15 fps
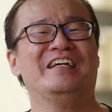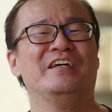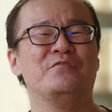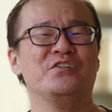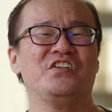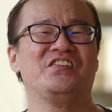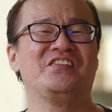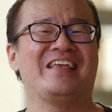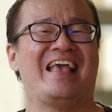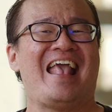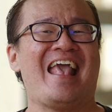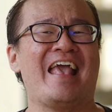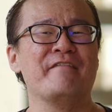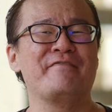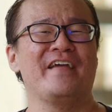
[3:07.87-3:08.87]
which is
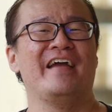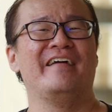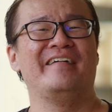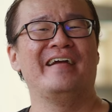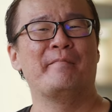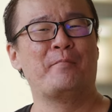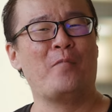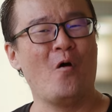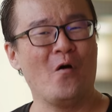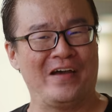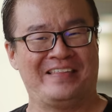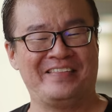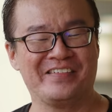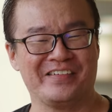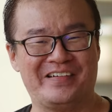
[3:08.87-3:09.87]
AF area
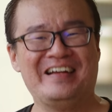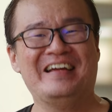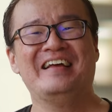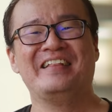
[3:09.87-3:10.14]
pointer.